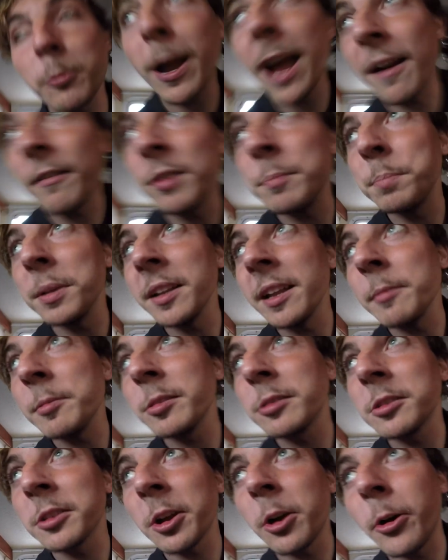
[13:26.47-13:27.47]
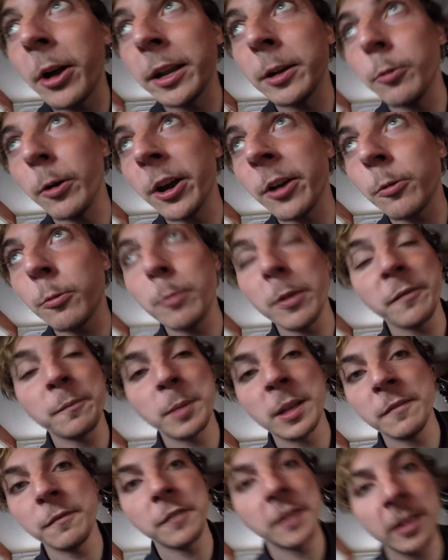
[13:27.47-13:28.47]
we haven't been able to go anywhere. We've
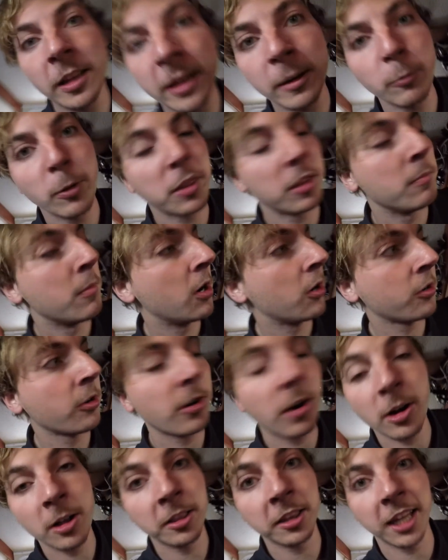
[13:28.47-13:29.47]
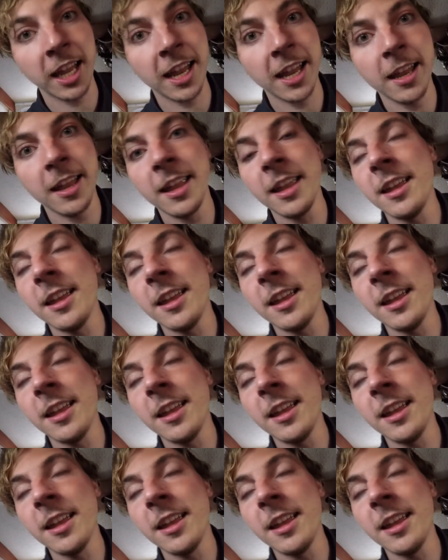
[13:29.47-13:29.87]
been fiddling with the motor all day.